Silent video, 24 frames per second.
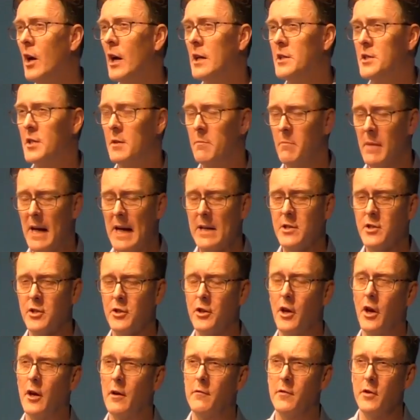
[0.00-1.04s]

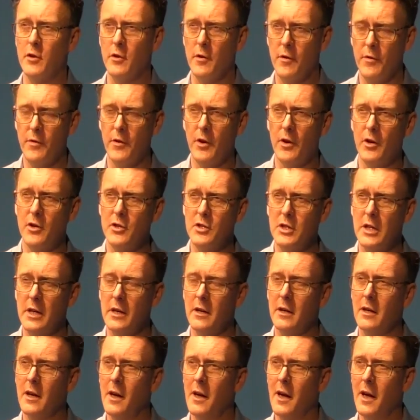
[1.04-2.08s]
semester out of your third
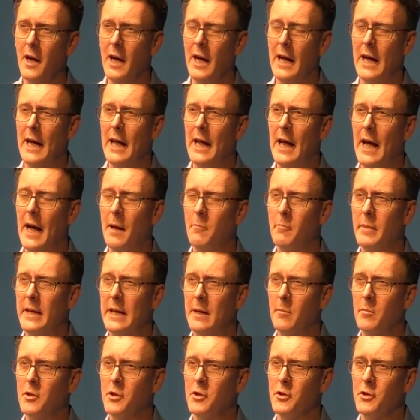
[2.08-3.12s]
year and be
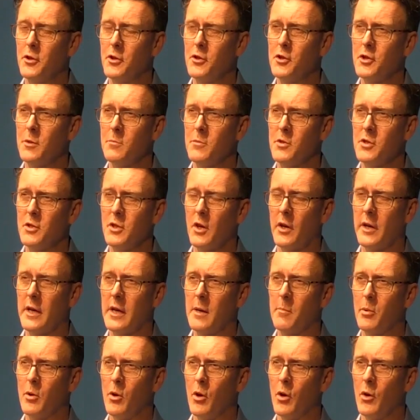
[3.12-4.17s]
able to do some study
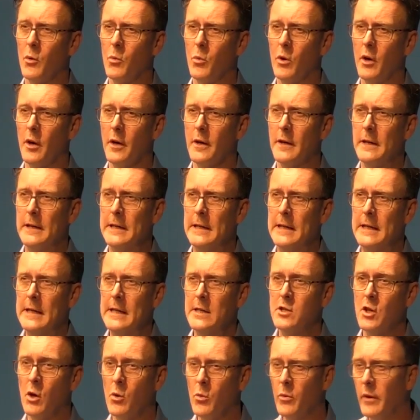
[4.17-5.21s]
abroad work.
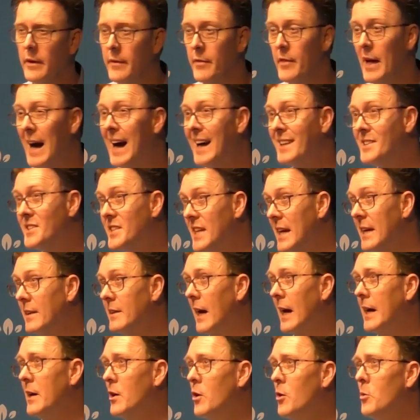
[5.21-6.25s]
So that's it,
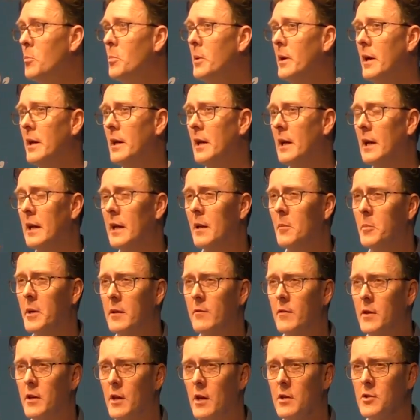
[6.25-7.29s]
I hope, in a little bit
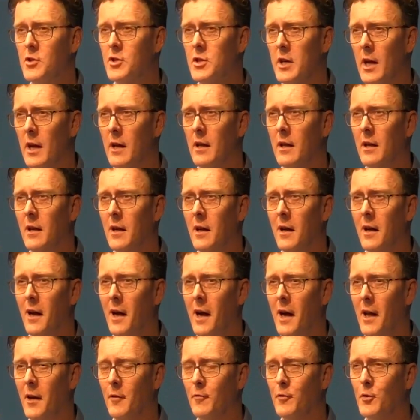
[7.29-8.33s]
of a nutshell.
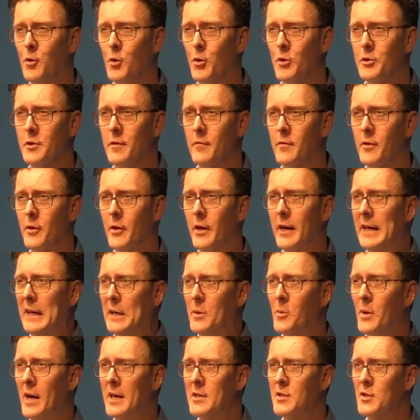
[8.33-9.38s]
And of course, if there are any
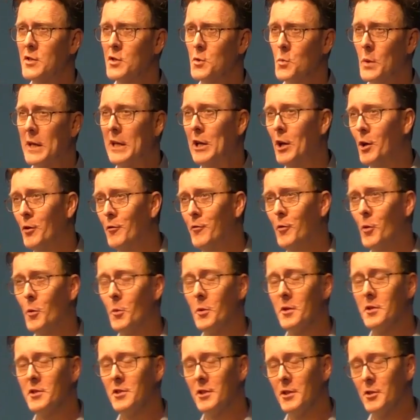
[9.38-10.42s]
questions, we look
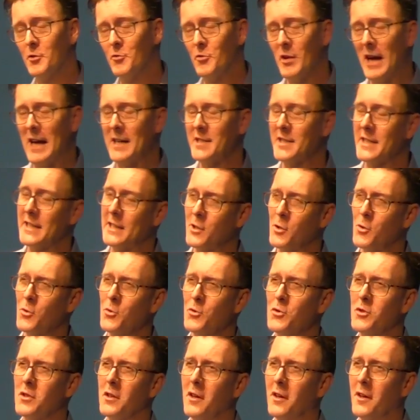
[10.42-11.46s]
forward to addressing
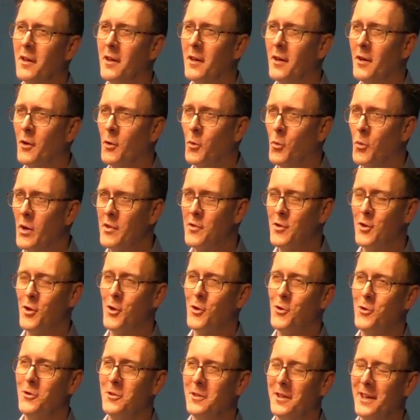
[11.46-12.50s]
those with
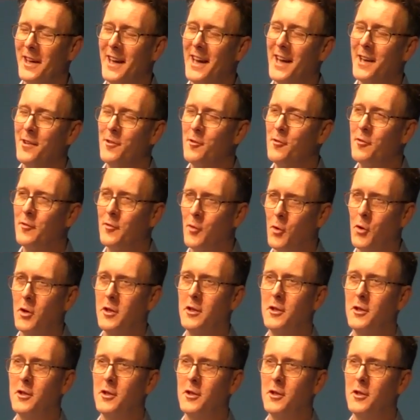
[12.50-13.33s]
you and for